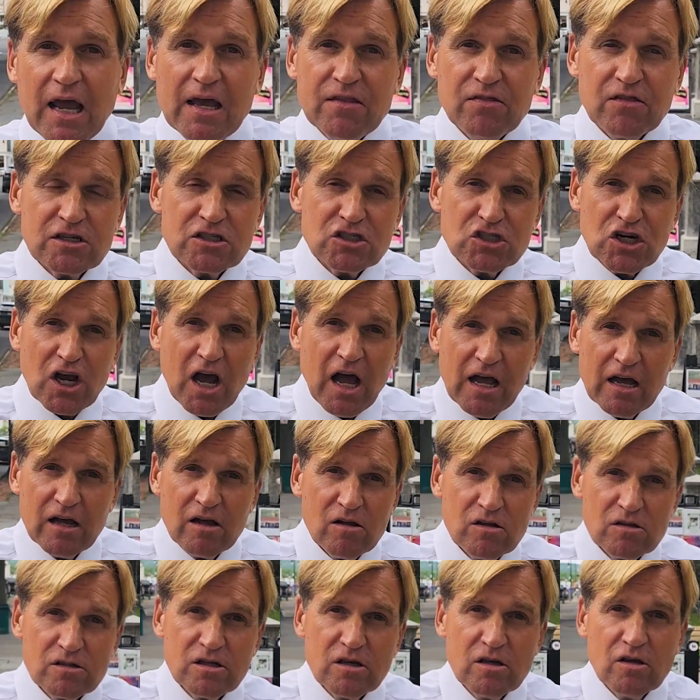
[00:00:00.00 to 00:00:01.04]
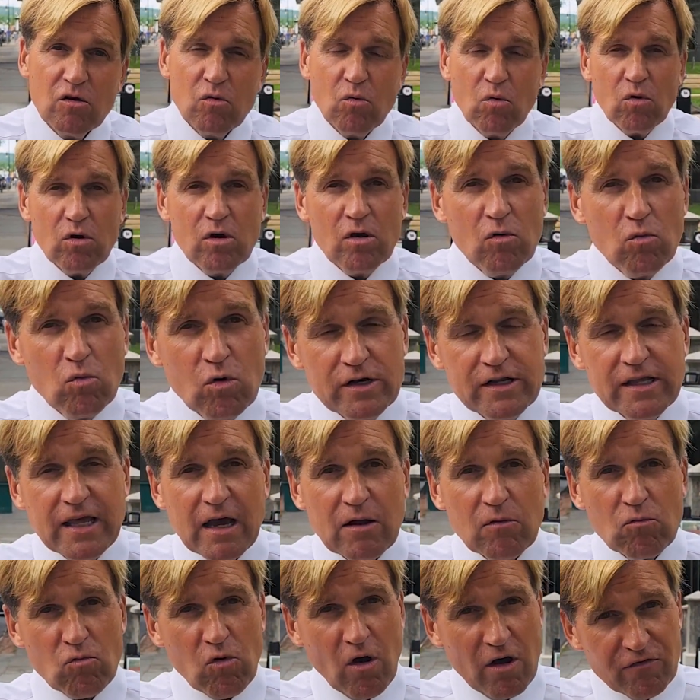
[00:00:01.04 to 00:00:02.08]
and the child would
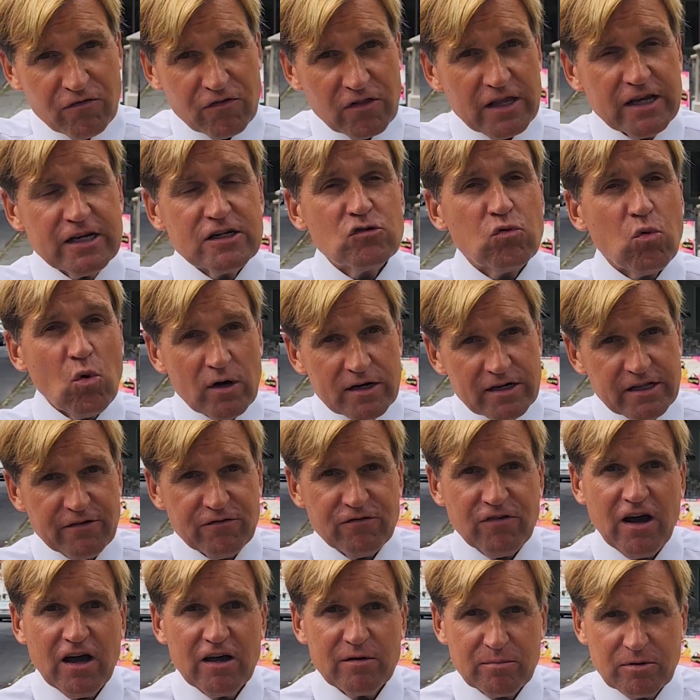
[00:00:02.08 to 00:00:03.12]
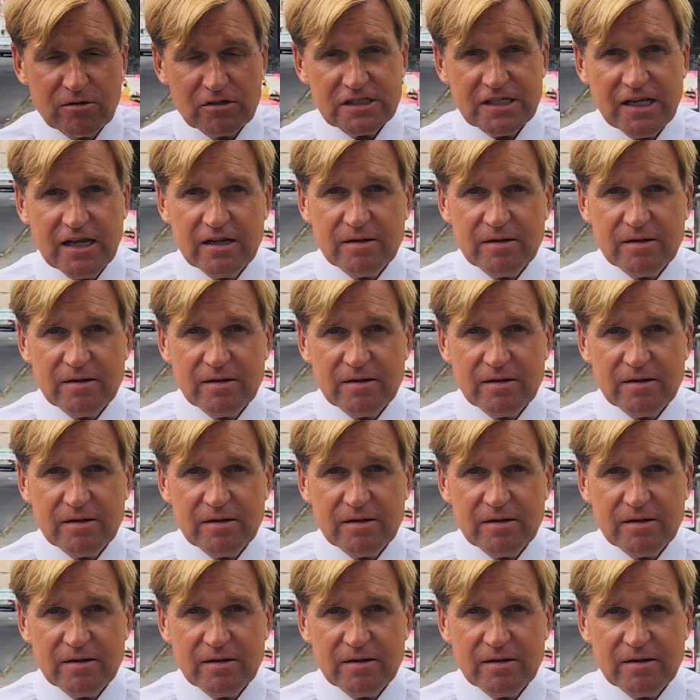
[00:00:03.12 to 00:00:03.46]
get roughly 25%.